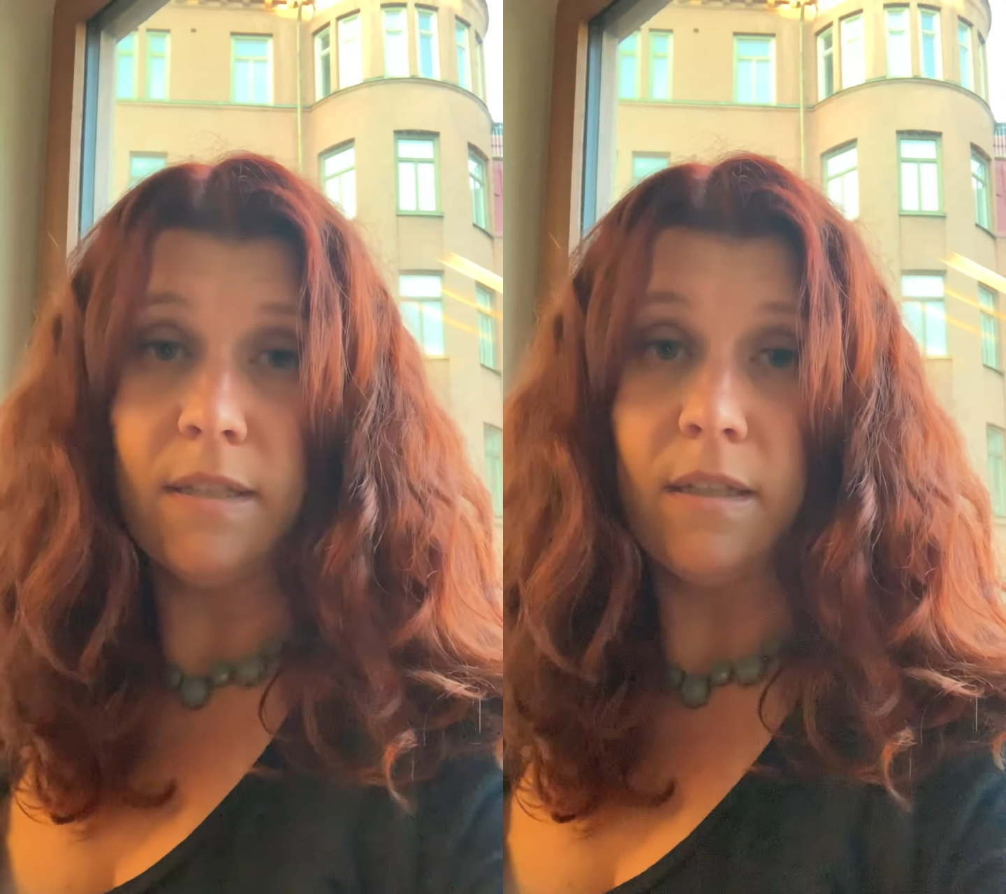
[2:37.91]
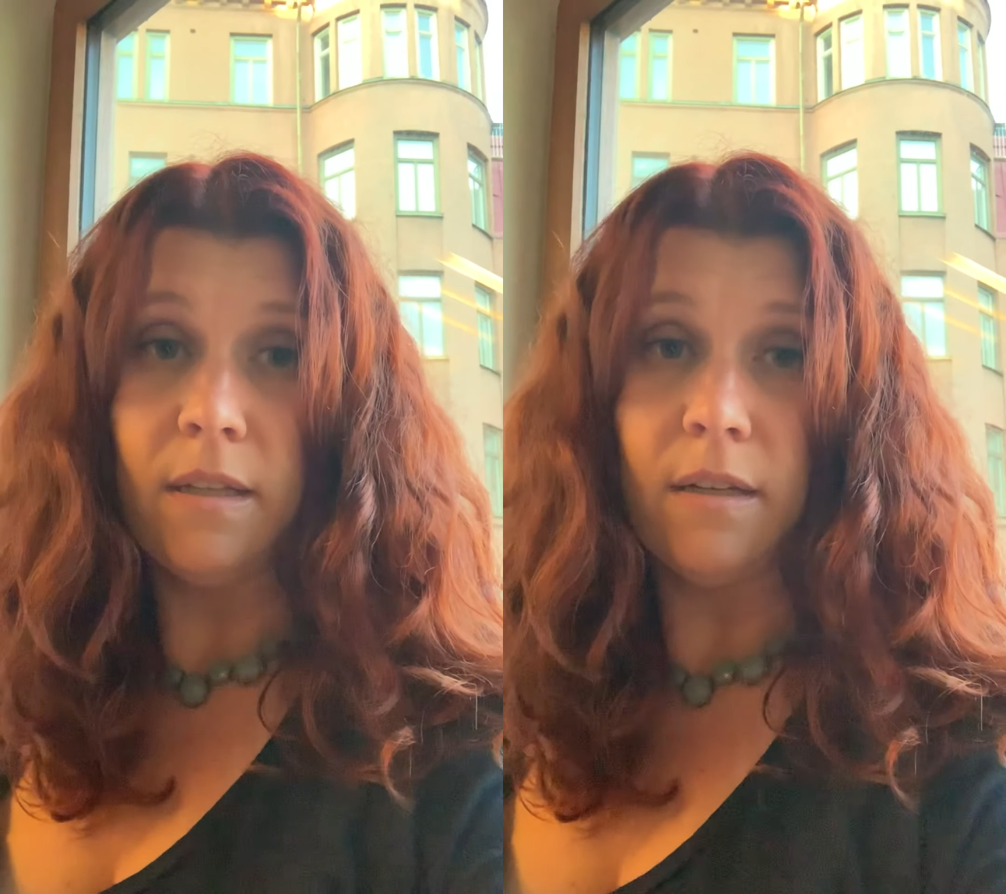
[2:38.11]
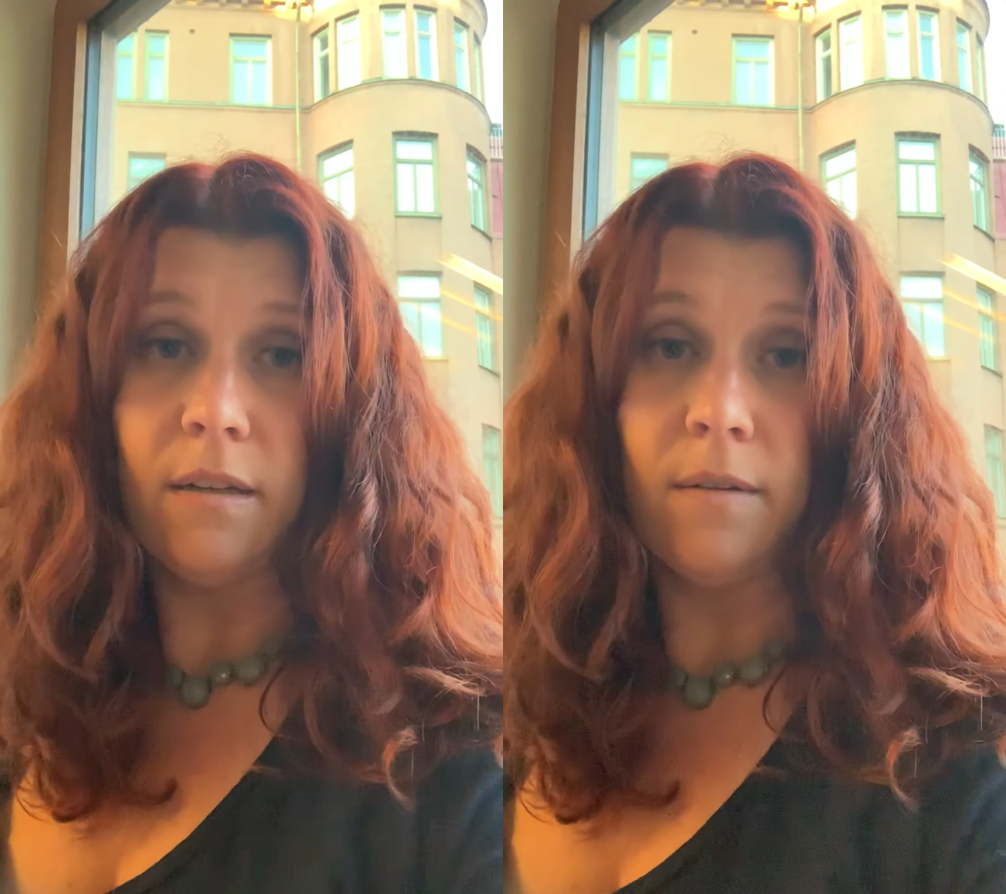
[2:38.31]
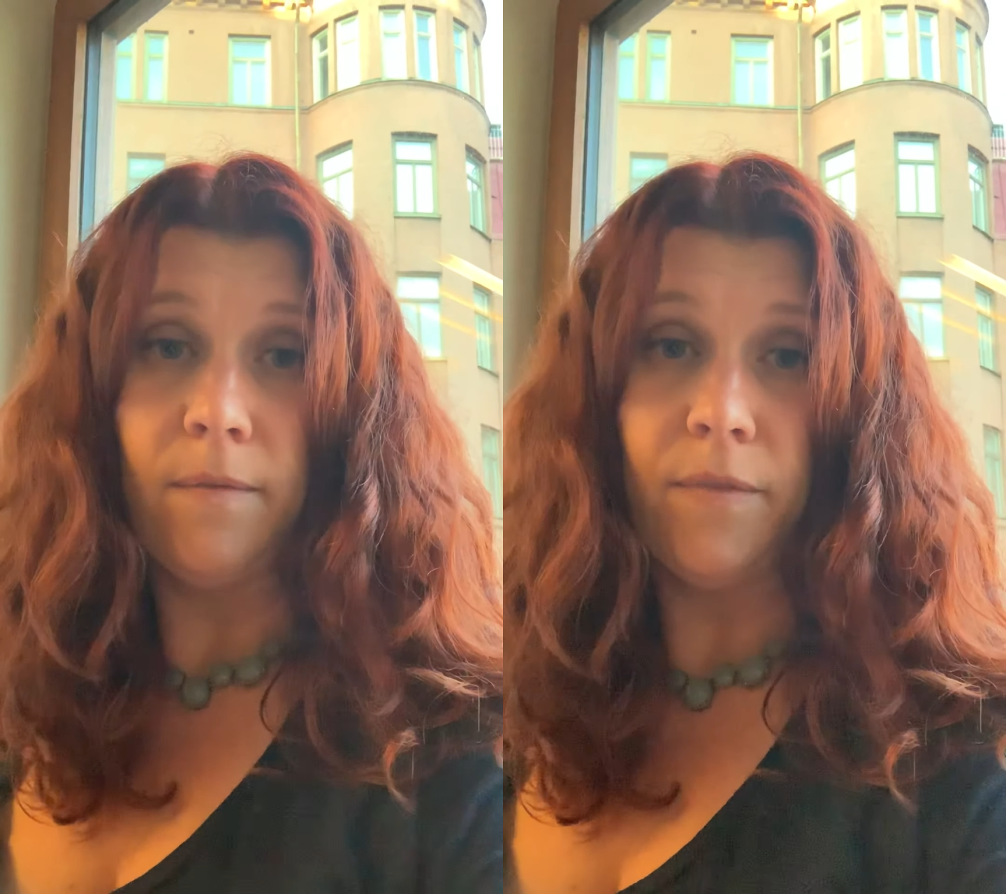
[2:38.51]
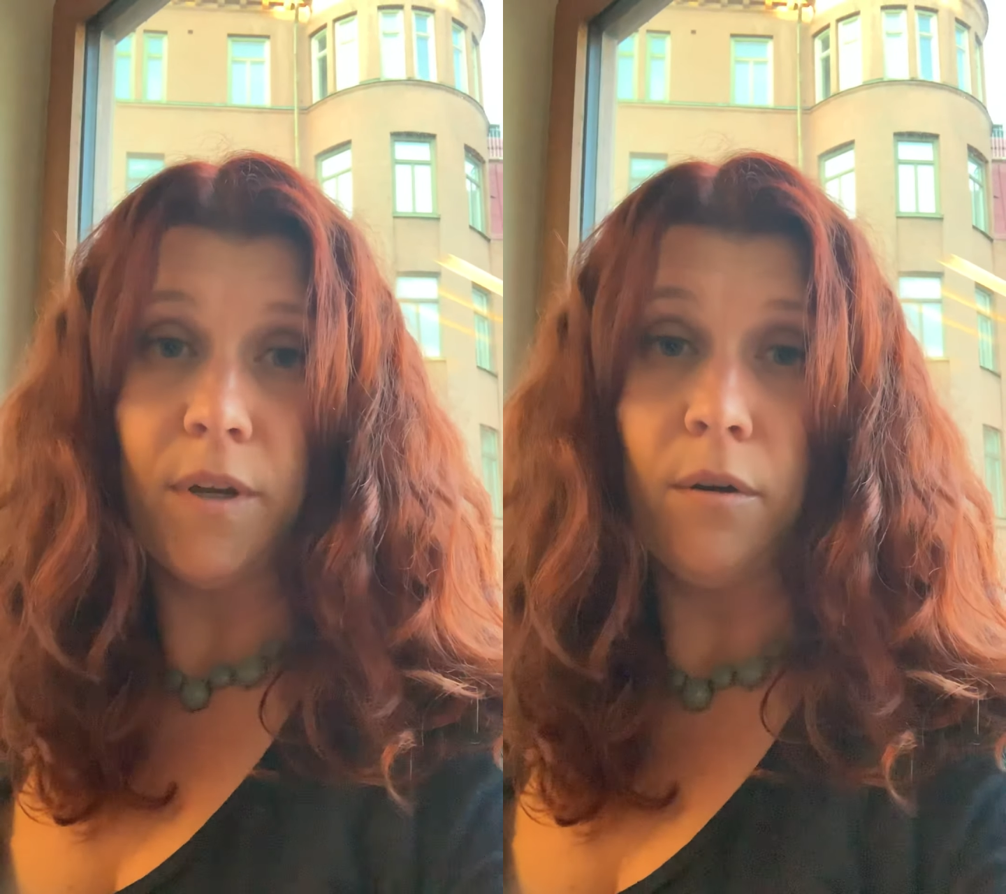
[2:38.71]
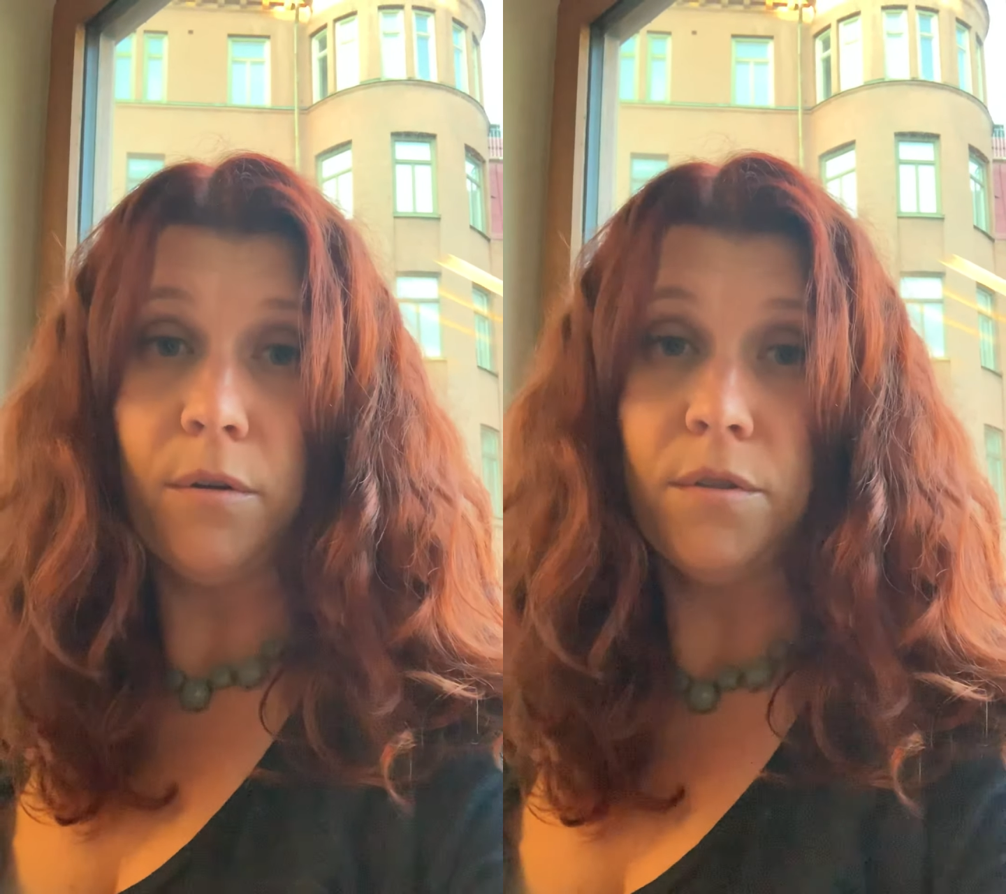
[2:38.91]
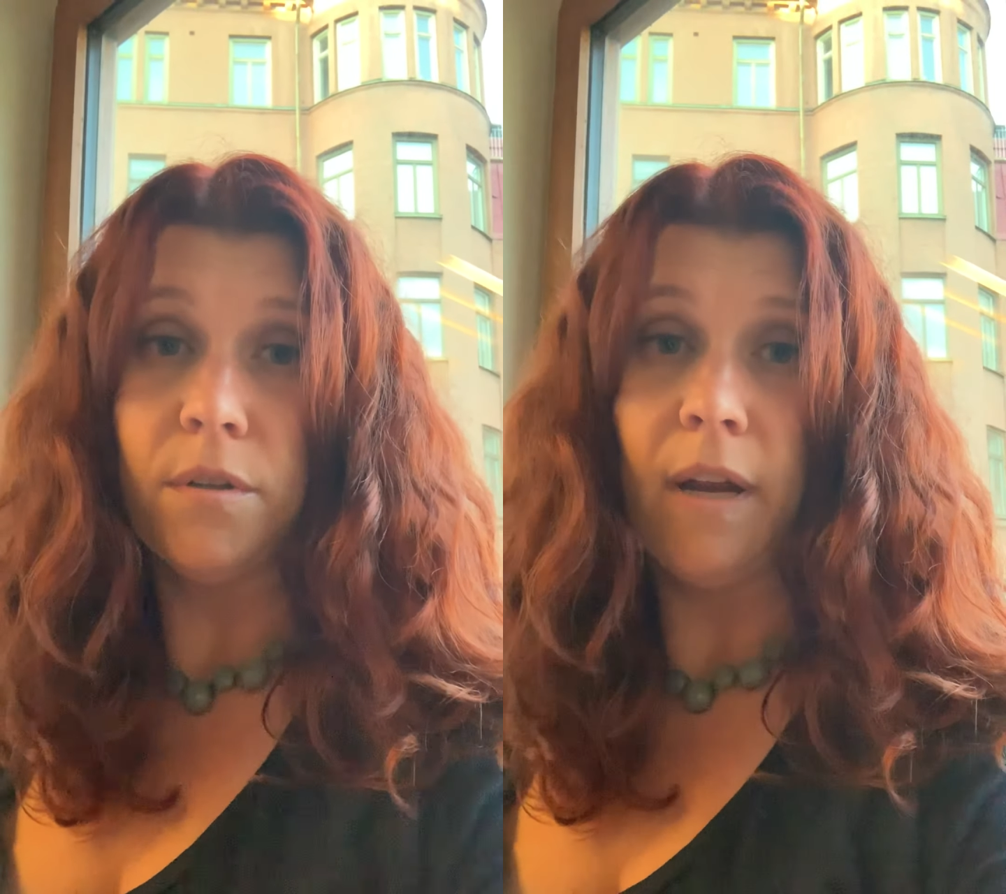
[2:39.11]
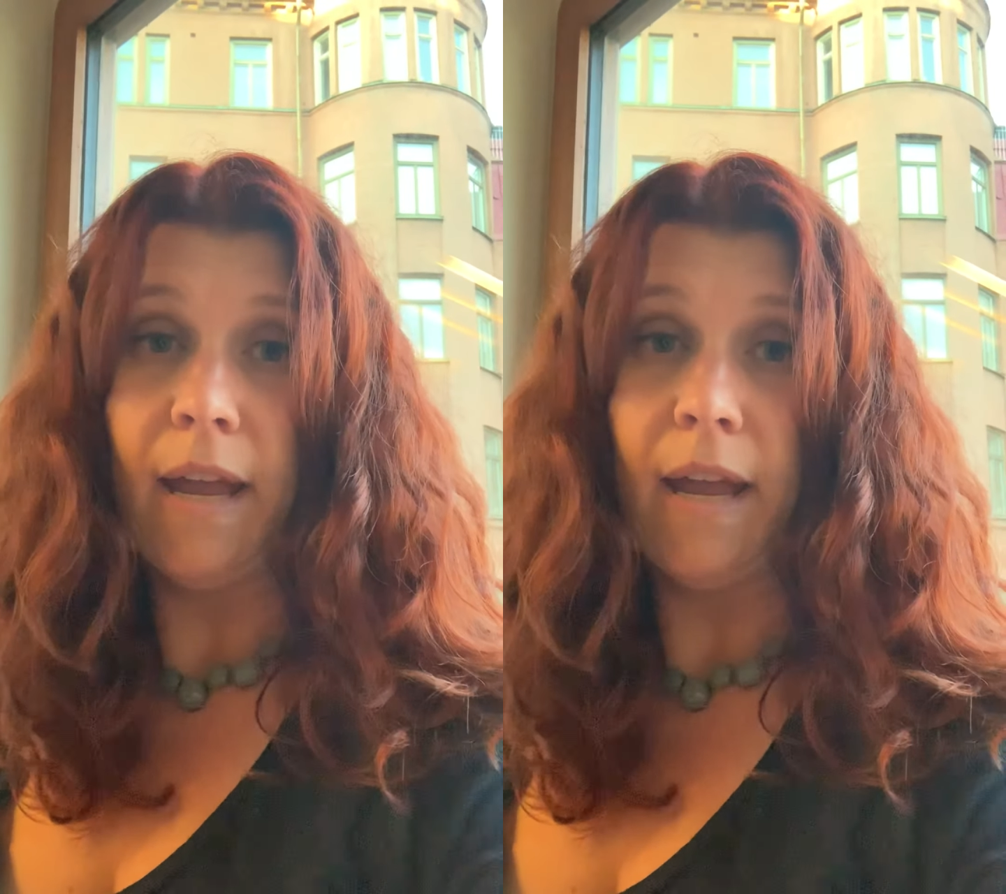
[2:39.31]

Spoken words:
the culture